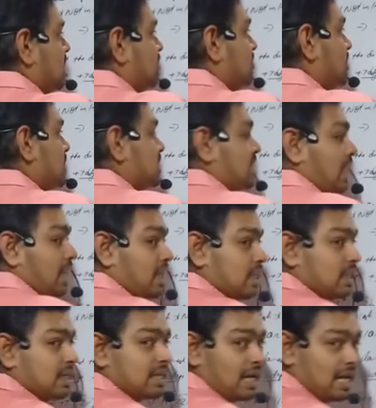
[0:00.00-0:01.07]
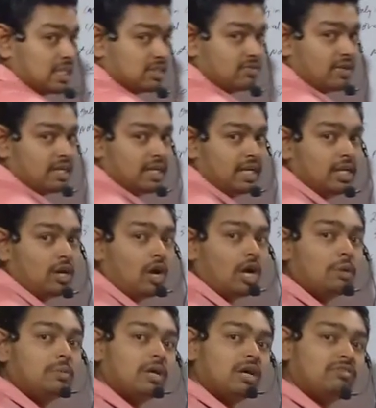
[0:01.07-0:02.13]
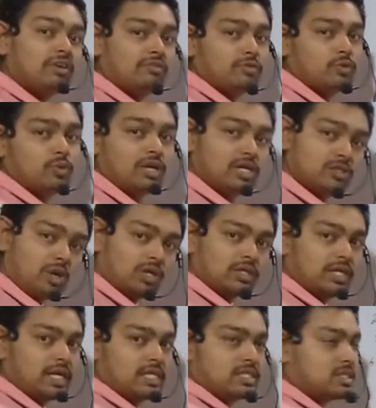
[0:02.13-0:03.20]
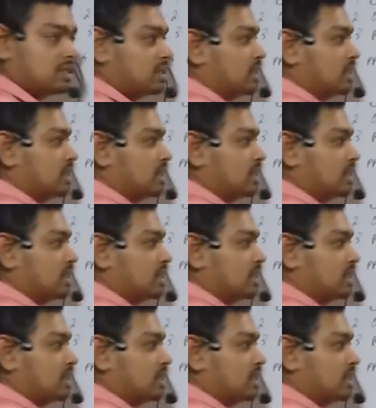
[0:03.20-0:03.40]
will sign the transfer deed on behalf of you, is authorized,